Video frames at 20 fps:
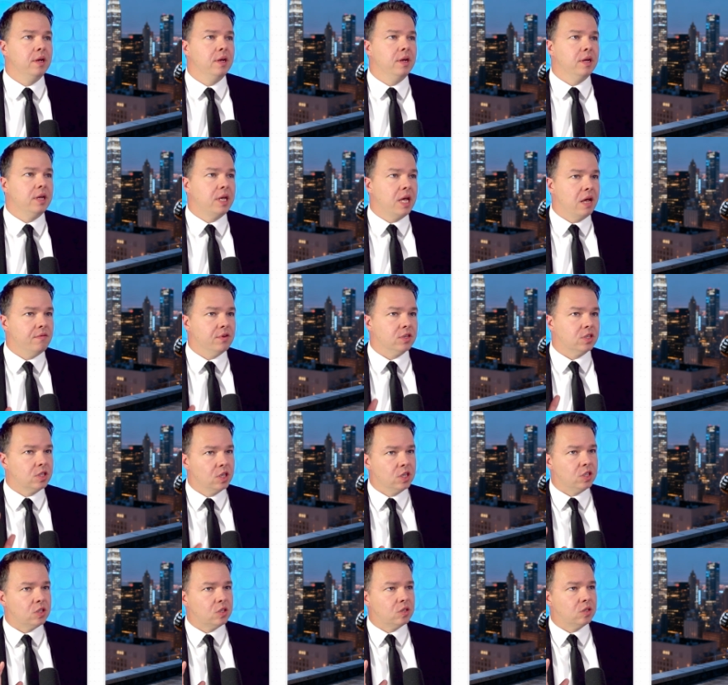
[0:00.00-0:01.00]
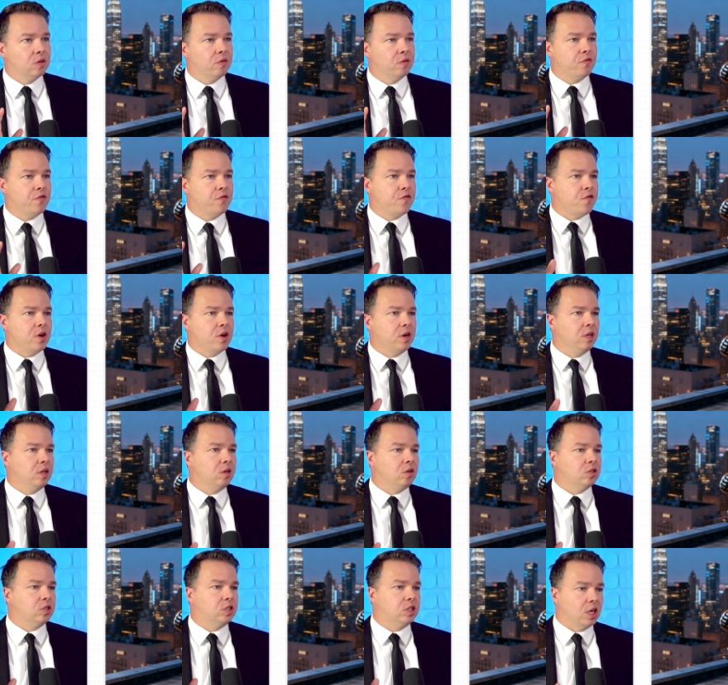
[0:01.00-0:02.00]
gave us this fun little
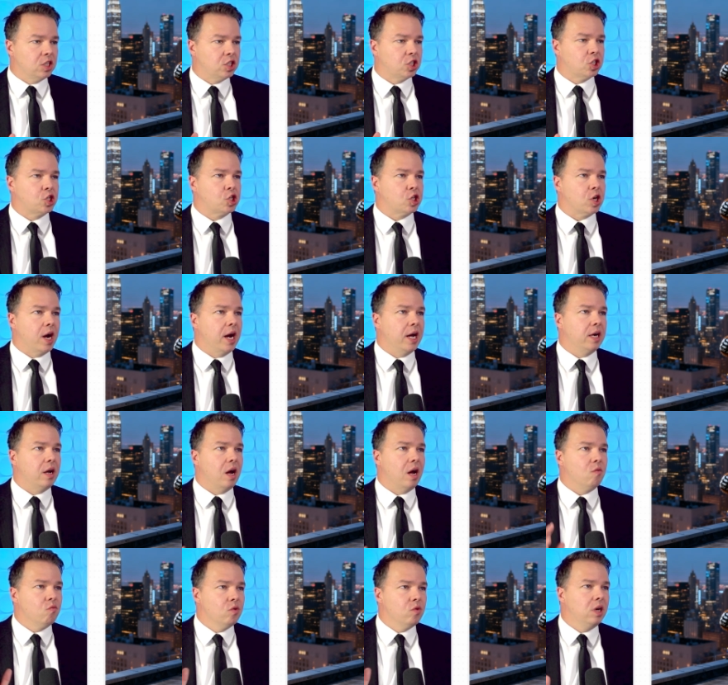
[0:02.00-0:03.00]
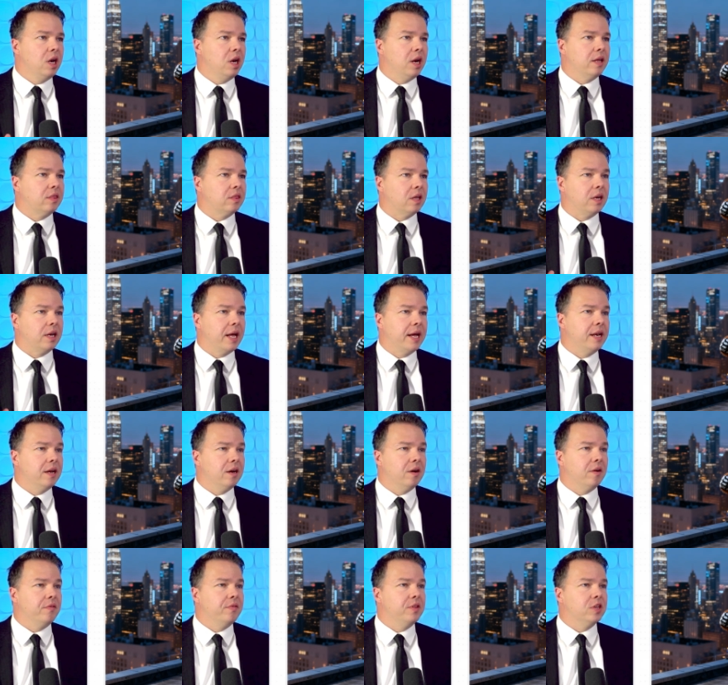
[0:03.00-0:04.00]
dusk shot. I really like the lighting
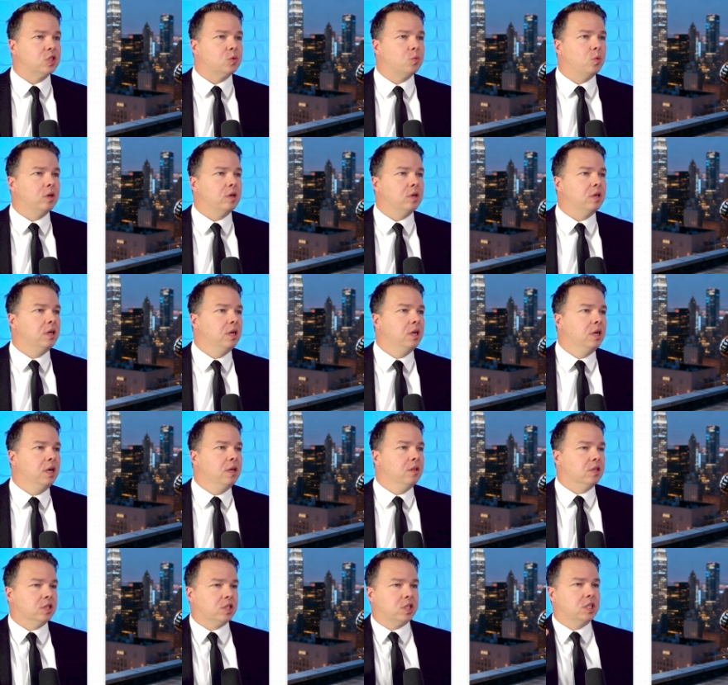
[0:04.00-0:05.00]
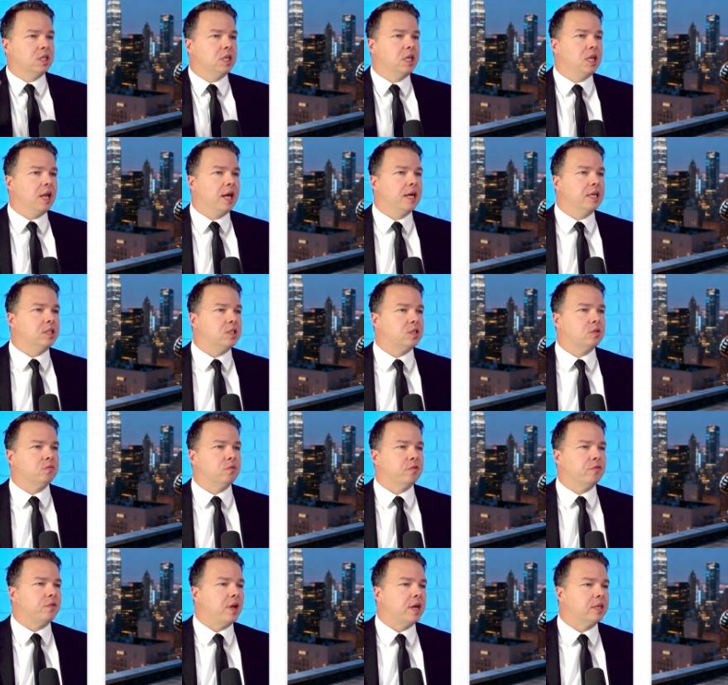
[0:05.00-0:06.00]
on this one. The city lights
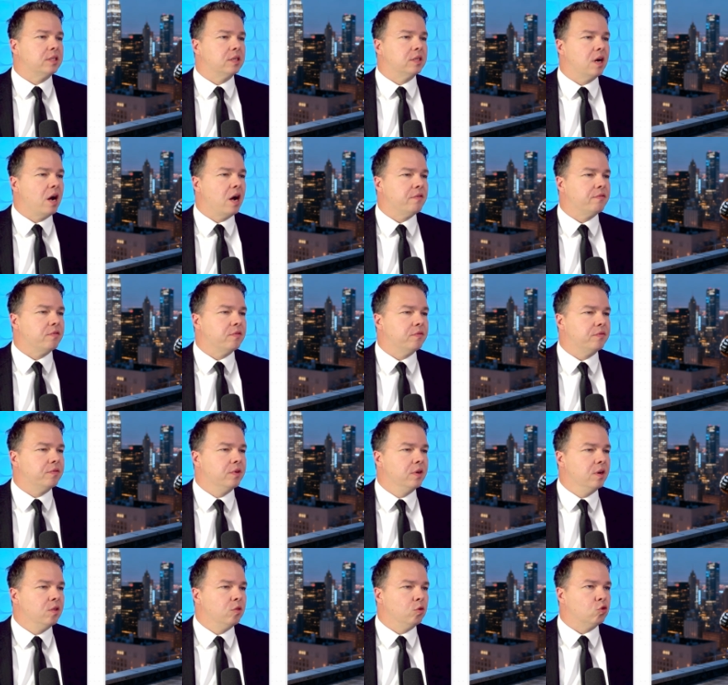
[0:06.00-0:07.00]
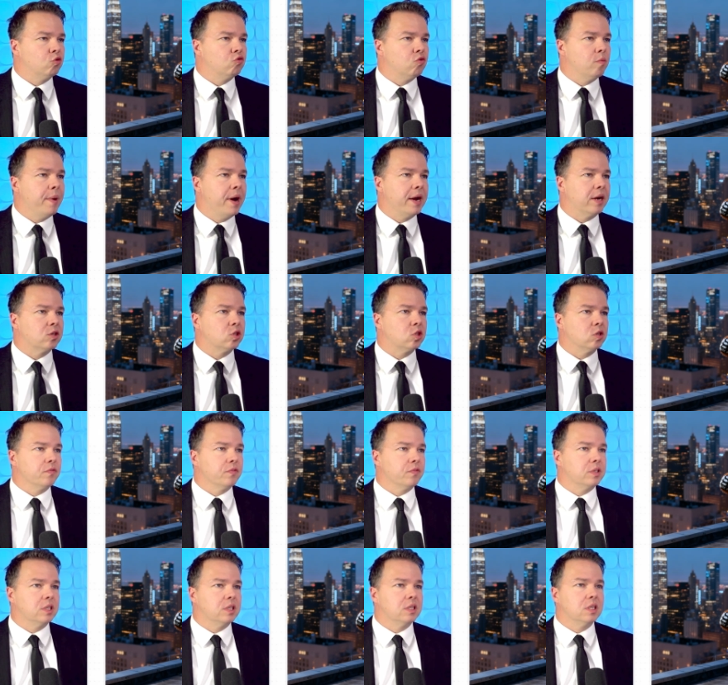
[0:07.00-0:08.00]
reflecting off of those robotic
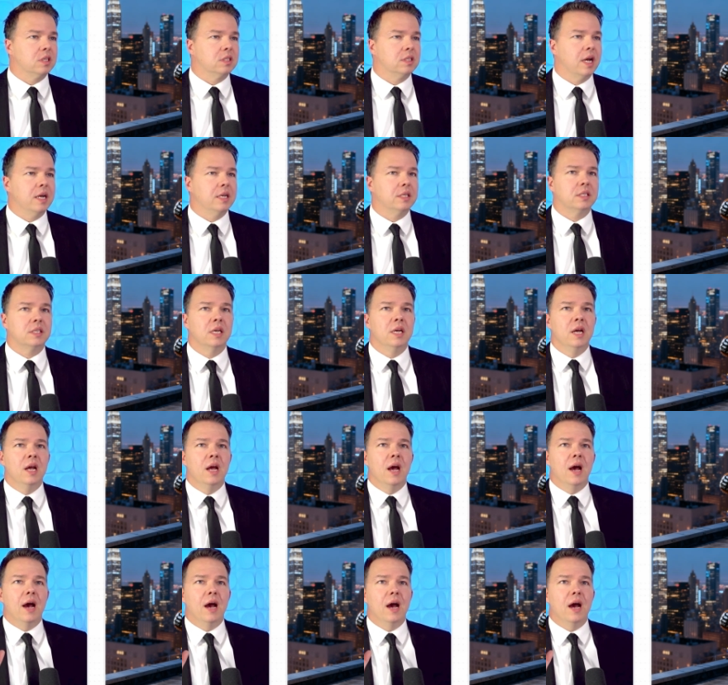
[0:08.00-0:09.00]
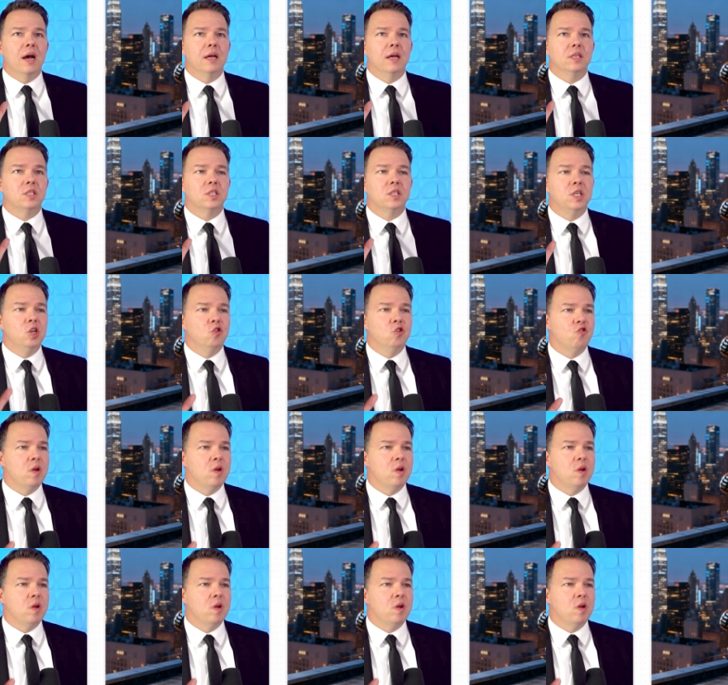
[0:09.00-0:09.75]
surfaces is nice. Seedream